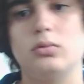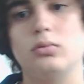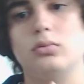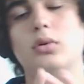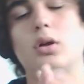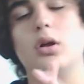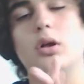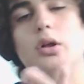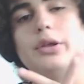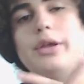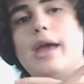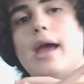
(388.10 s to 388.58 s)

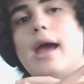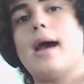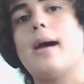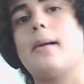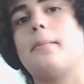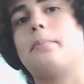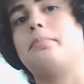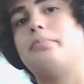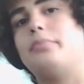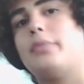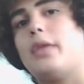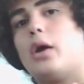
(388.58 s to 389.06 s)
Well,
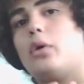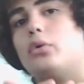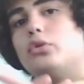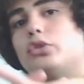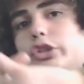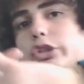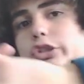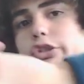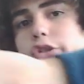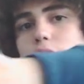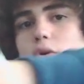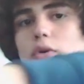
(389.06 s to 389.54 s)
yeah, that
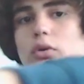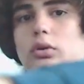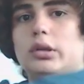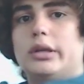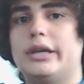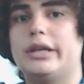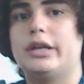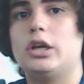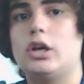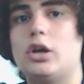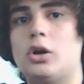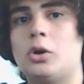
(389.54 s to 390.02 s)
was
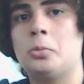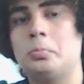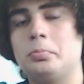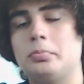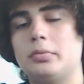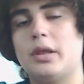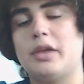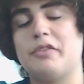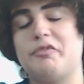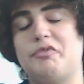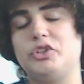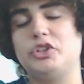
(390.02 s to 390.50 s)
Duolingo.
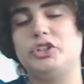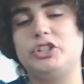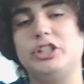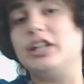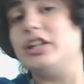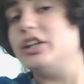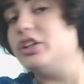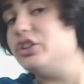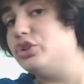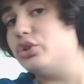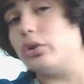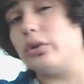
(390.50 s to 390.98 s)
If you
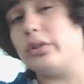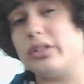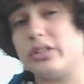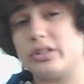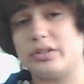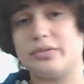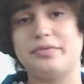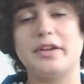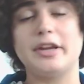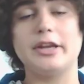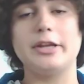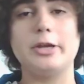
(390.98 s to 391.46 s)
did enjoy
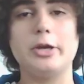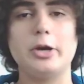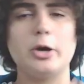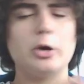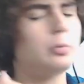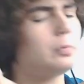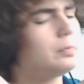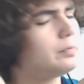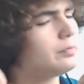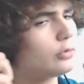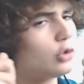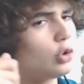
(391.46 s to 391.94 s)
this
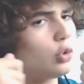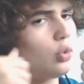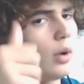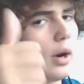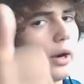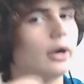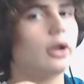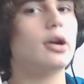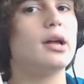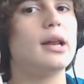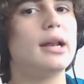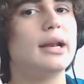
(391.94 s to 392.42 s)
video,
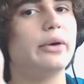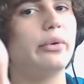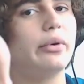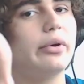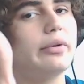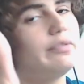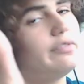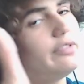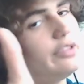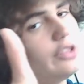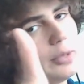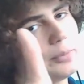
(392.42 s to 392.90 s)
why not hit it
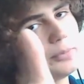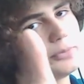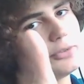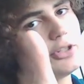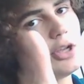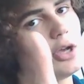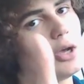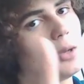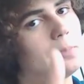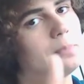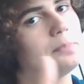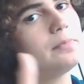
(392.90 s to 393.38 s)
with a thumbs
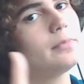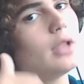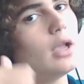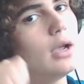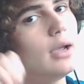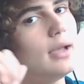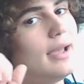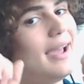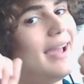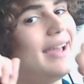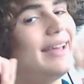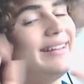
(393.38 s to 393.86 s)
up?
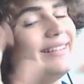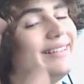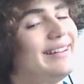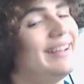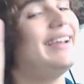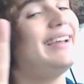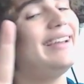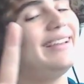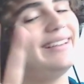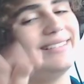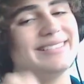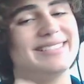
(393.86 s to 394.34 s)
And
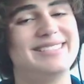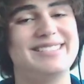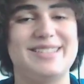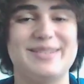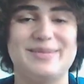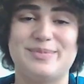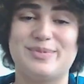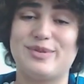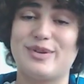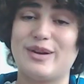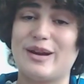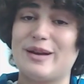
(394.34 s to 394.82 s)
hey,
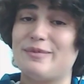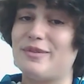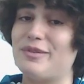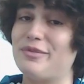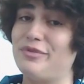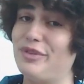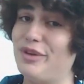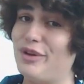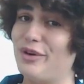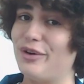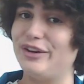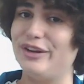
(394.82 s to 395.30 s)
subscribe
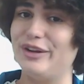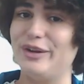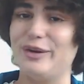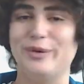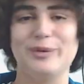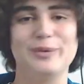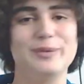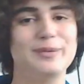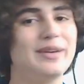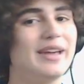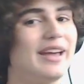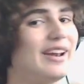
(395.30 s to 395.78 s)
if you are
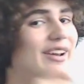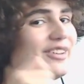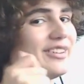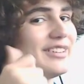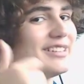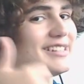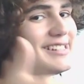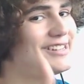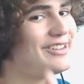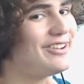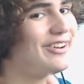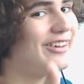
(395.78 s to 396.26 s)
new, and I'll
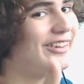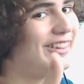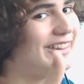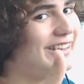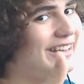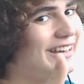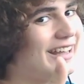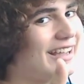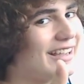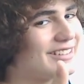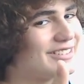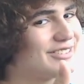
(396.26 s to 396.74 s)
see you on the
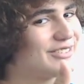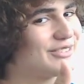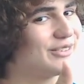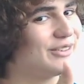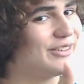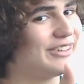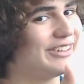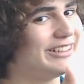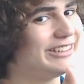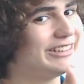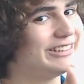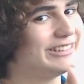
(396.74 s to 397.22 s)
next
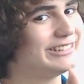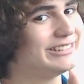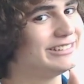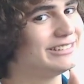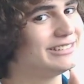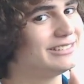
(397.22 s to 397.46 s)
one.